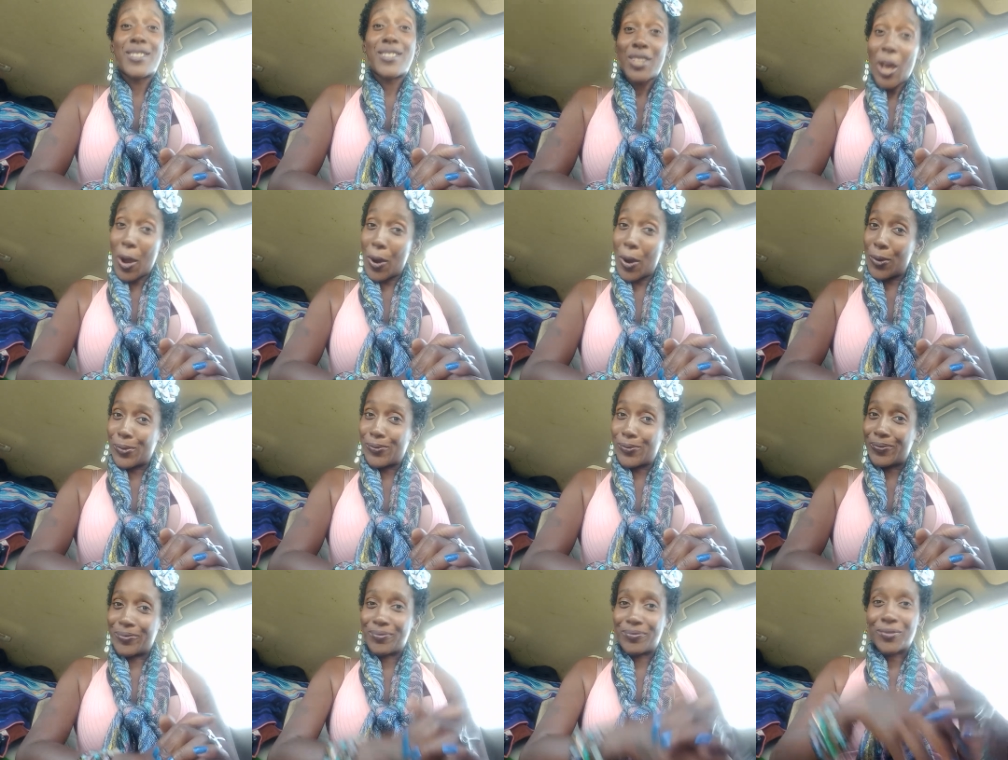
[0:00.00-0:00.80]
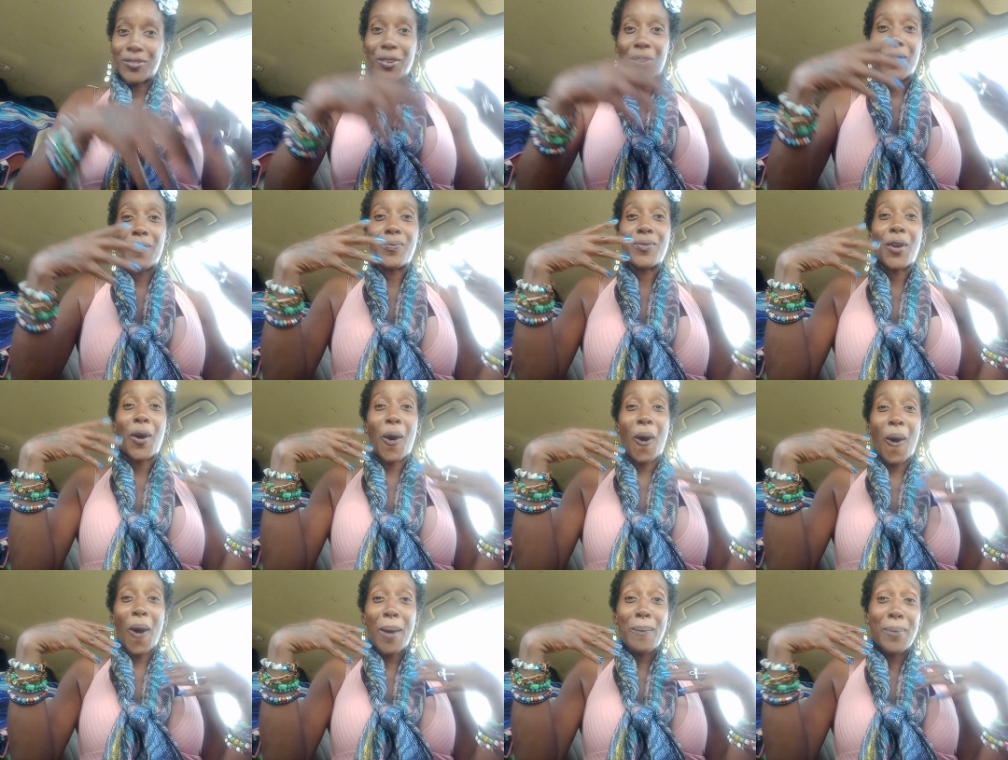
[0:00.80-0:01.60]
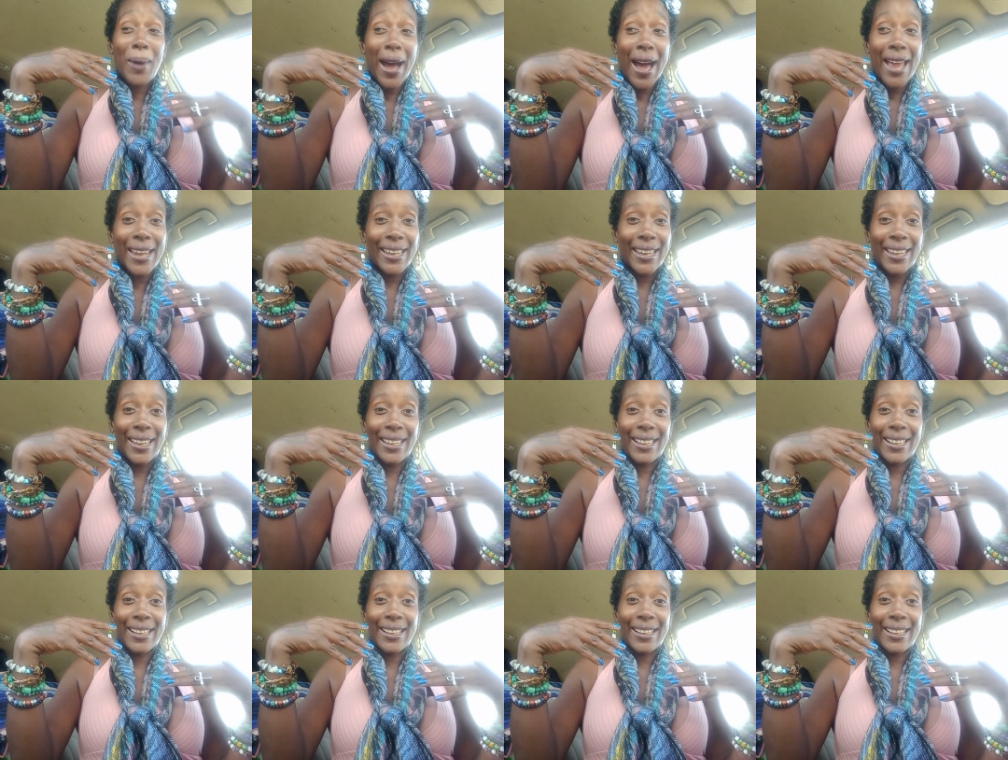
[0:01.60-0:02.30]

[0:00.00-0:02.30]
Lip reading: So our body